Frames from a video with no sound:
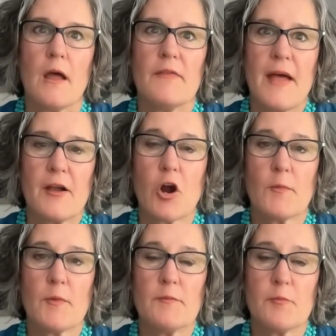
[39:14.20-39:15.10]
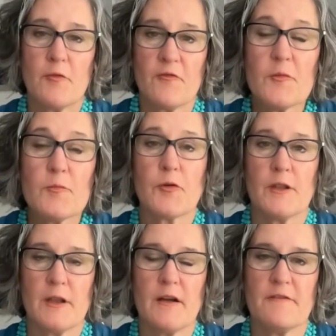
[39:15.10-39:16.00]
that carbon
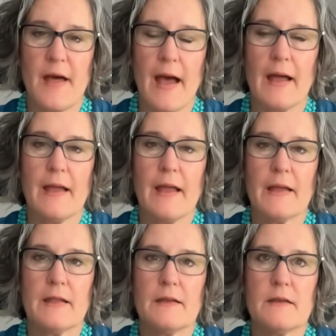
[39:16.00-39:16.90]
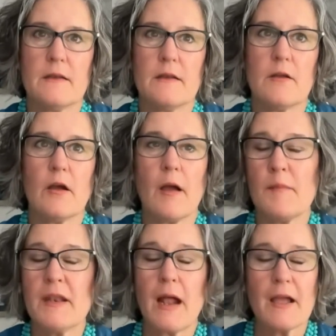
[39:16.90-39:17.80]
footprint of that and i
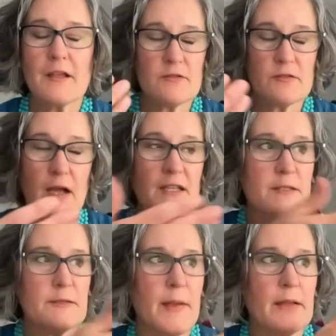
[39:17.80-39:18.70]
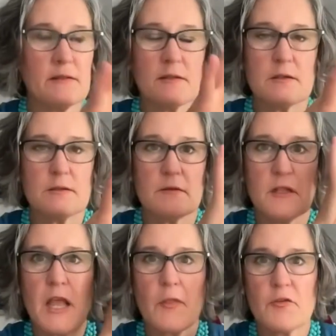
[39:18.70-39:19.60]
mean i i spent
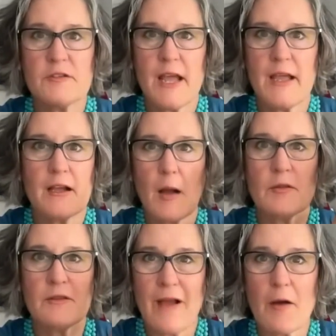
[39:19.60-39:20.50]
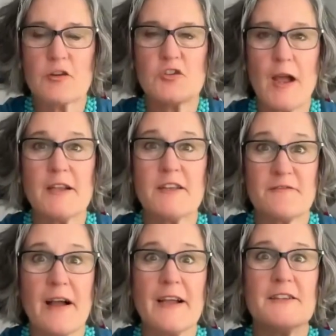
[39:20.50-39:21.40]
the other day a couple of hours trying to
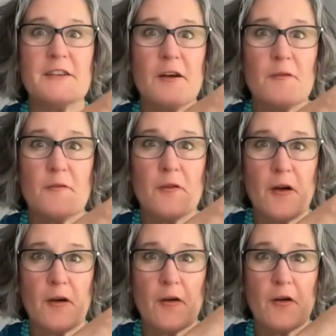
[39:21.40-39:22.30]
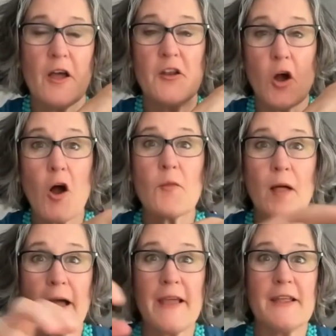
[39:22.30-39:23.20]
find a an
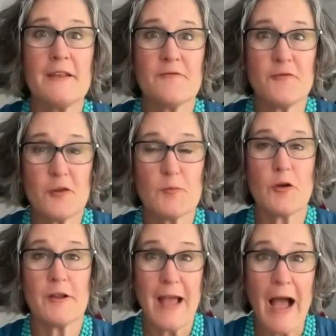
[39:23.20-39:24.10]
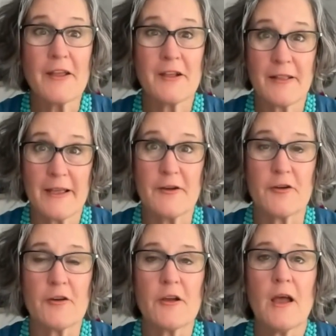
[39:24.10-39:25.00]
online footprint yeah. calculator